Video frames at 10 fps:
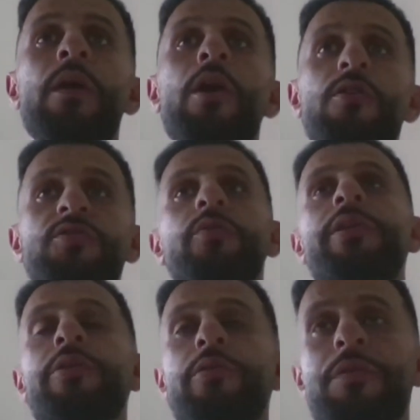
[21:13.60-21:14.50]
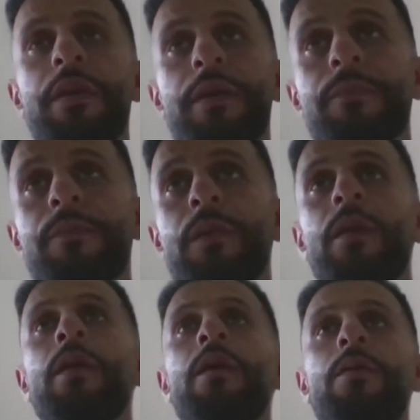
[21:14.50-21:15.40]
also another thing,
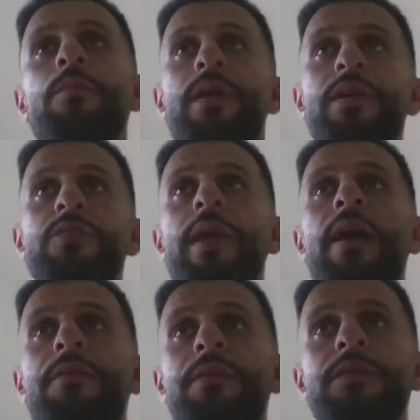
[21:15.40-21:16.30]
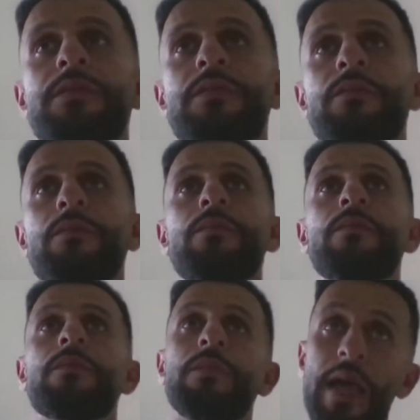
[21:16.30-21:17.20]
because we had this
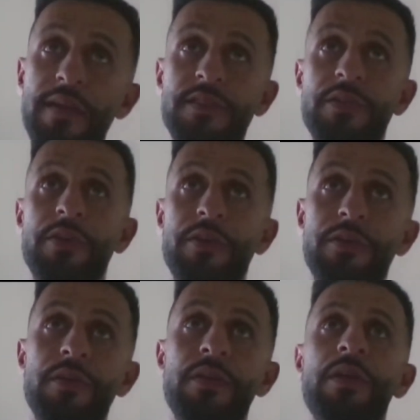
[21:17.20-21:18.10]
last year,